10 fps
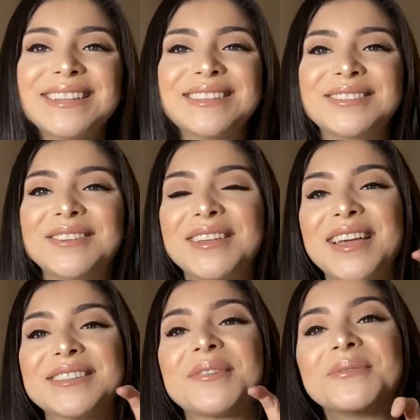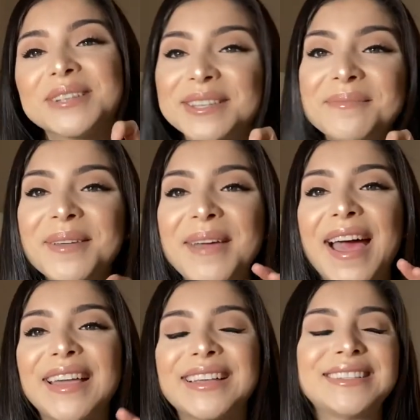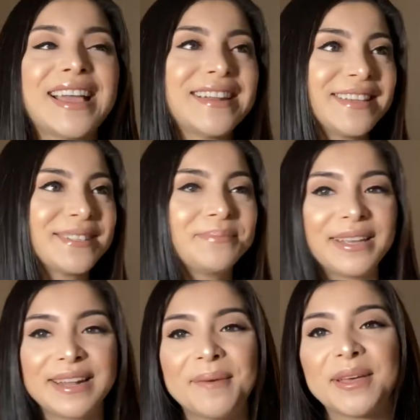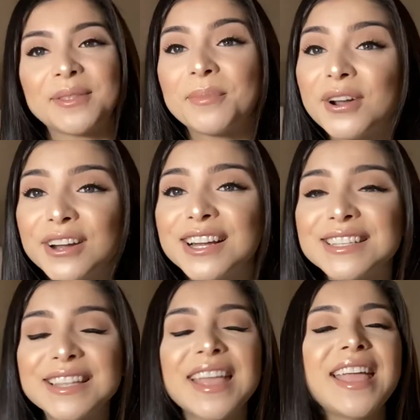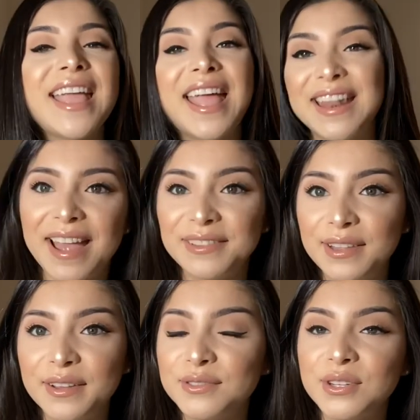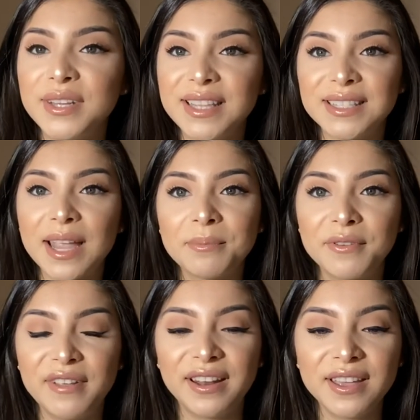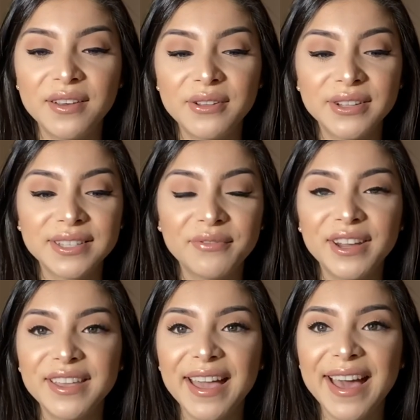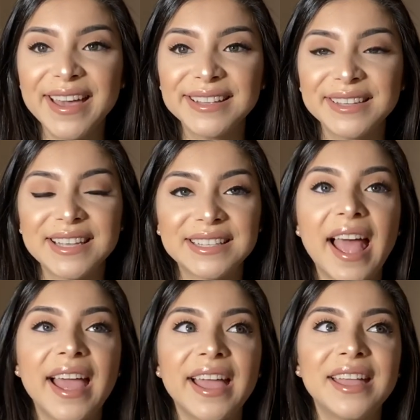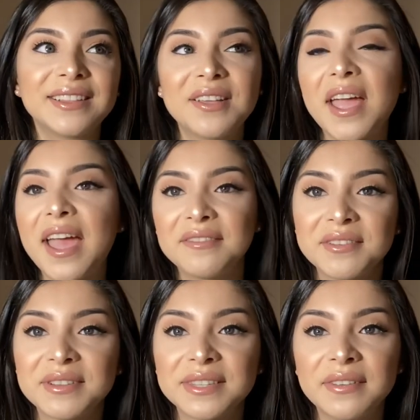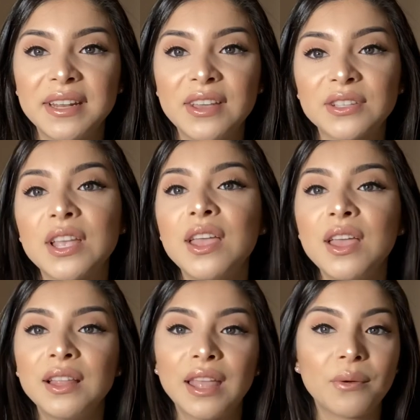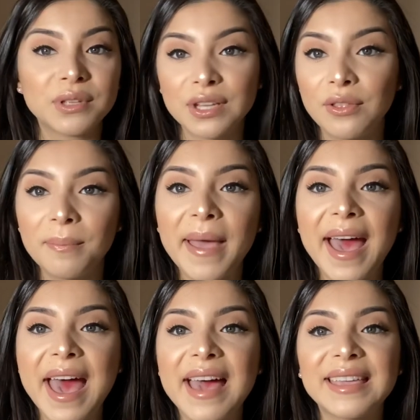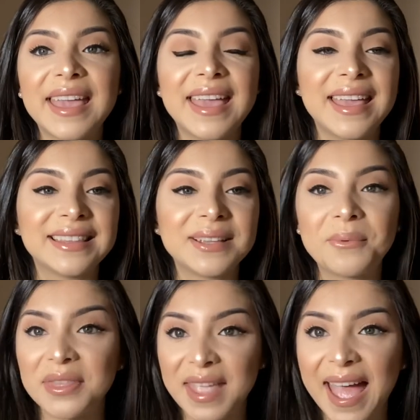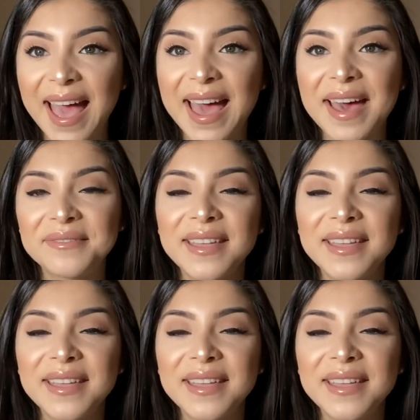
to show you guys what's in my bag and kind of explain about the purse. I love doing this type of videos for you guys because I look at everyone's videos like what's in their bag and what they have